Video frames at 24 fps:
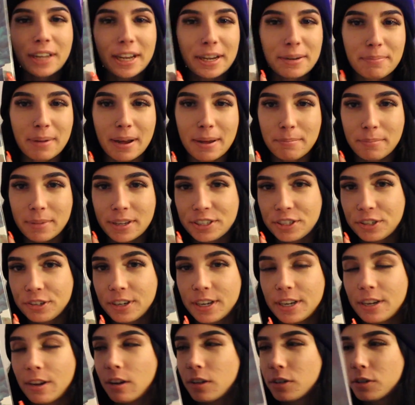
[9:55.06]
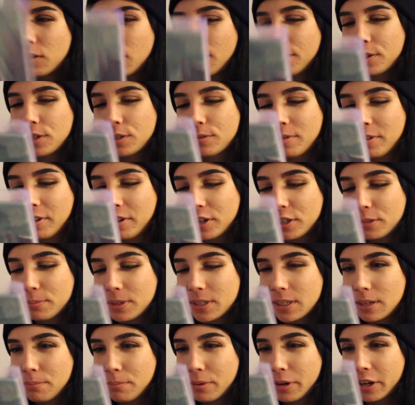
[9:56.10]
Light by Misery. Also got this for
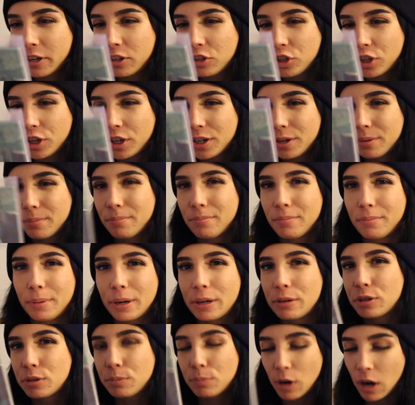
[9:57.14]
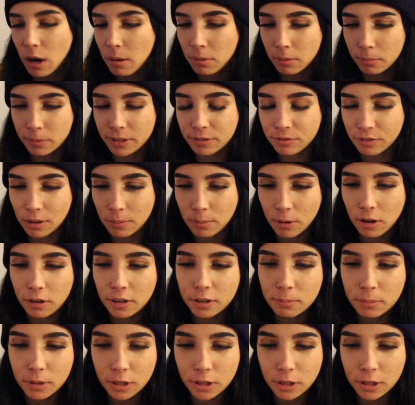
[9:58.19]
Christmas, I'm pretty sure, but it was probably from All In